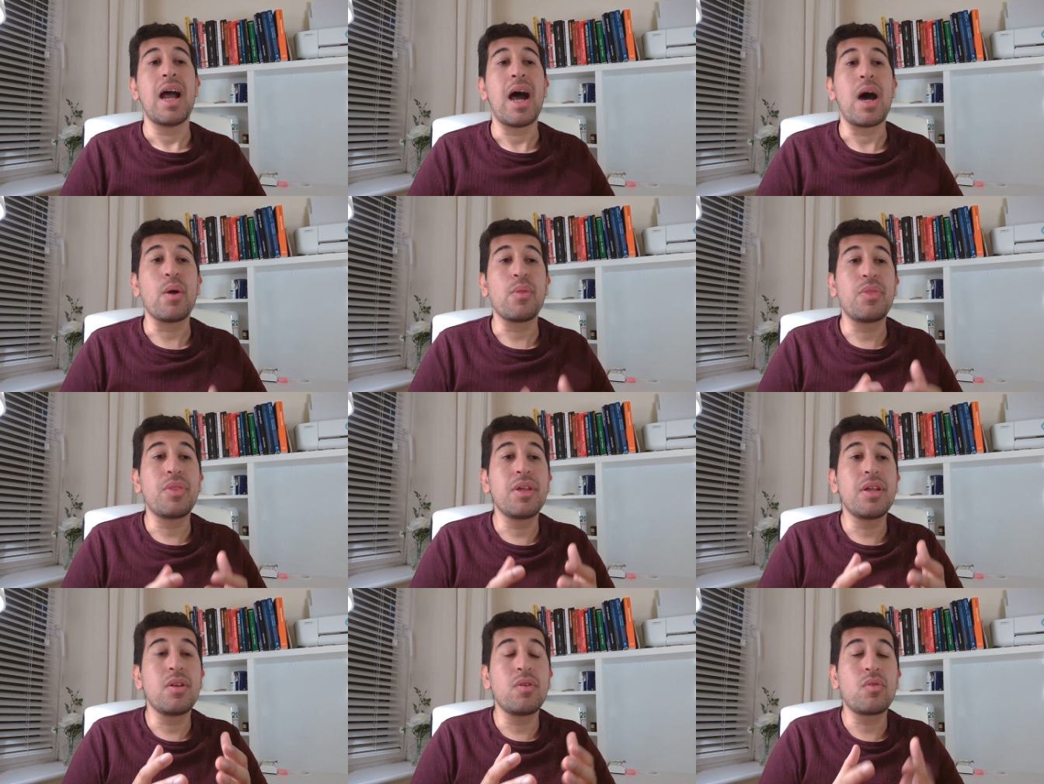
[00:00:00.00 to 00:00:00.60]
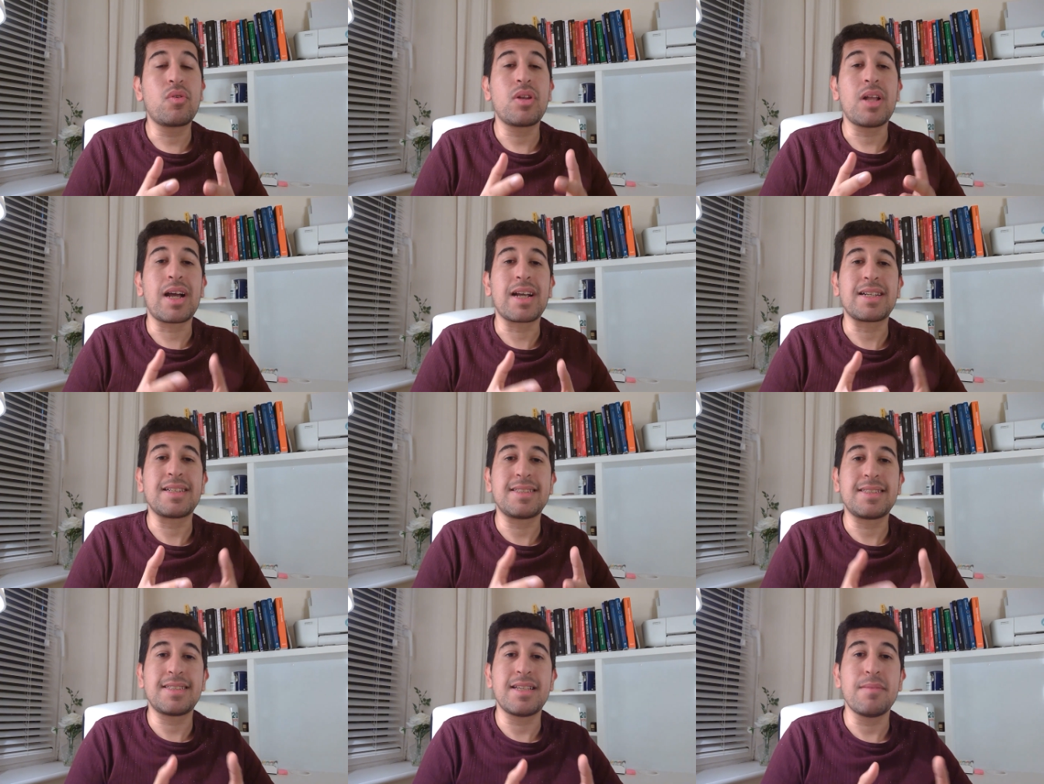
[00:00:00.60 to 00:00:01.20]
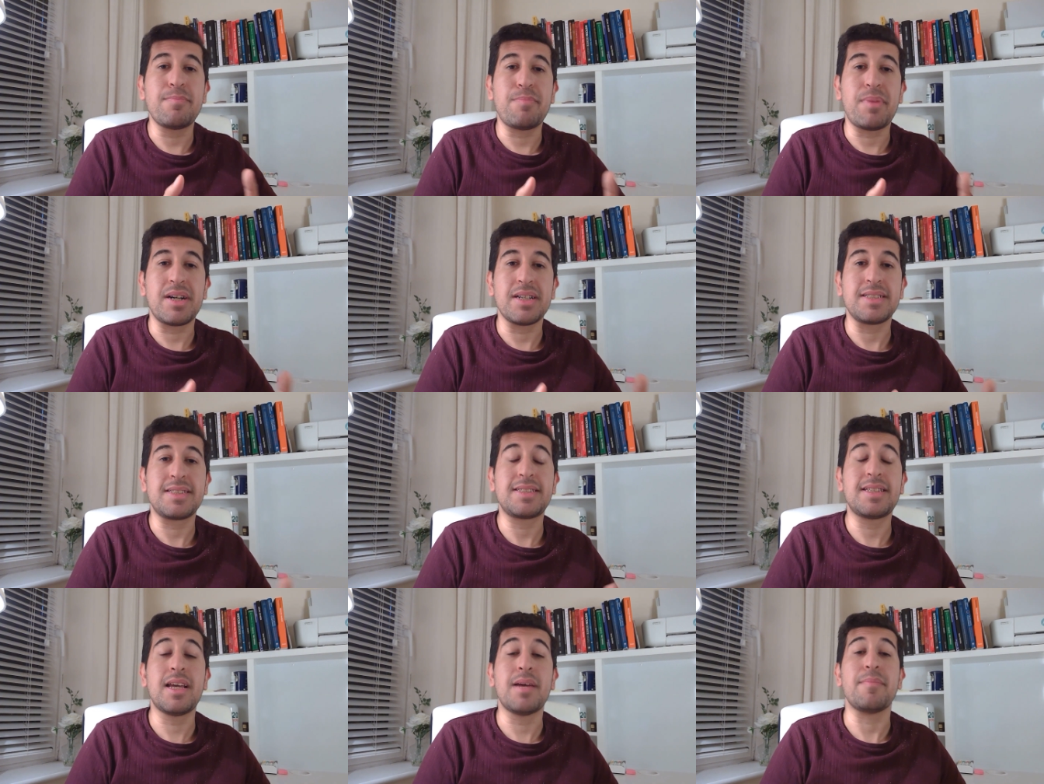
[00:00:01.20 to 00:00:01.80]
how do they look like step by
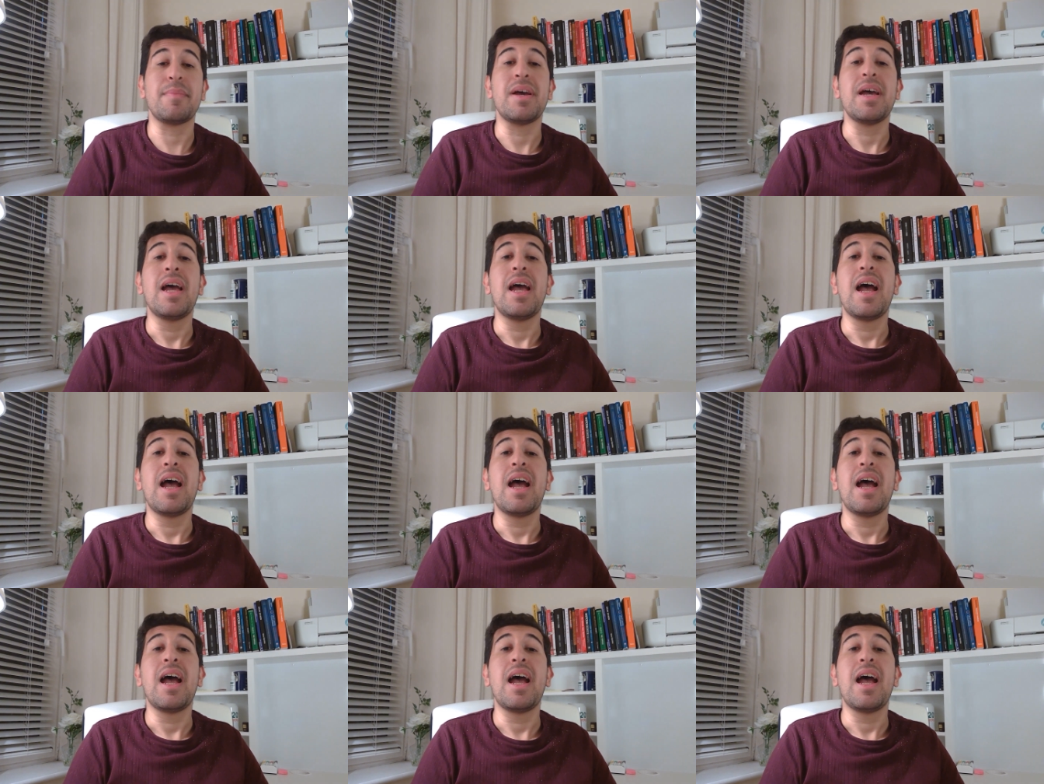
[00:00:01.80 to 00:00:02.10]
step